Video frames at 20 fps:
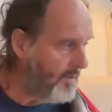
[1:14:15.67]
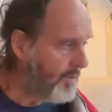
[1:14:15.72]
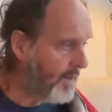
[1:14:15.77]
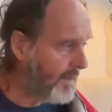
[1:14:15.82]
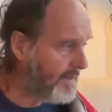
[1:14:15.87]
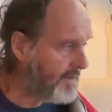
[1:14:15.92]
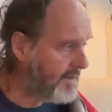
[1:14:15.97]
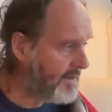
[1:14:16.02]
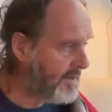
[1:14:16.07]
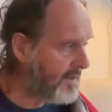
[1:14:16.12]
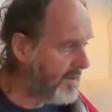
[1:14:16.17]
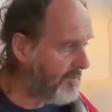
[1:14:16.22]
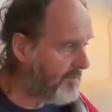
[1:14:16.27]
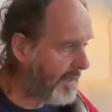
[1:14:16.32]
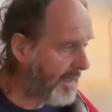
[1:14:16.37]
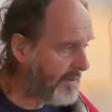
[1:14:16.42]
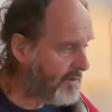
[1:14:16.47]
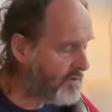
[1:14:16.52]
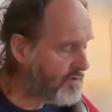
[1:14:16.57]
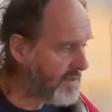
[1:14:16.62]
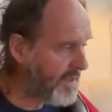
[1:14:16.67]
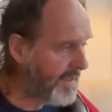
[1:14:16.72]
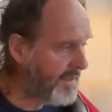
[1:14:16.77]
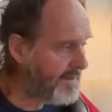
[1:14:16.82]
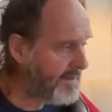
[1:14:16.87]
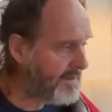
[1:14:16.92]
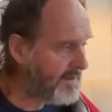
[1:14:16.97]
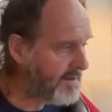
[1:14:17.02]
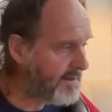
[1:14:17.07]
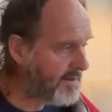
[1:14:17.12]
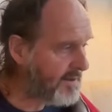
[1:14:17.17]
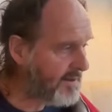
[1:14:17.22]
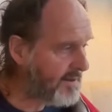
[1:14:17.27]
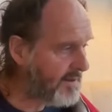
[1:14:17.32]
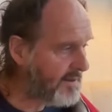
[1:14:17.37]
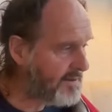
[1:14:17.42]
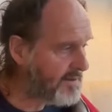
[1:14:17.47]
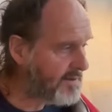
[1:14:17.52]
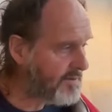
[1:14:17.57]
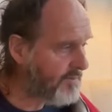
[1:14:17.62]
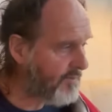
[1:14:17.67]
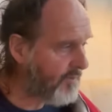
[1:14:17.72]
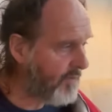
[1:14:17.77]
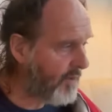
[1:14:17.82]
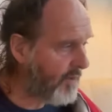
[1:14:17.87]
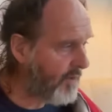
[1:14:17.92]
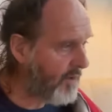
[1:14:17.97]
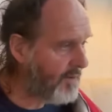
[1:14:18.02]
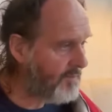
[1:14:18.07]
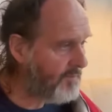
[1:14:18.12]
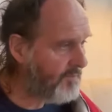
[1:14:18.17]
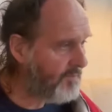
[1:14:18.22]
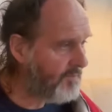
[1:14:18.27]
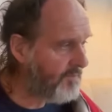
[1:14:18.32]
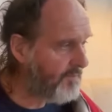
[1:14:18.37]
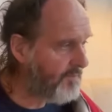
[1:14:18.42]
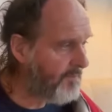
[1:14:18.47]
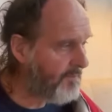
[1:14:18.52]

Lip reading: But in the Bardo state, it's more,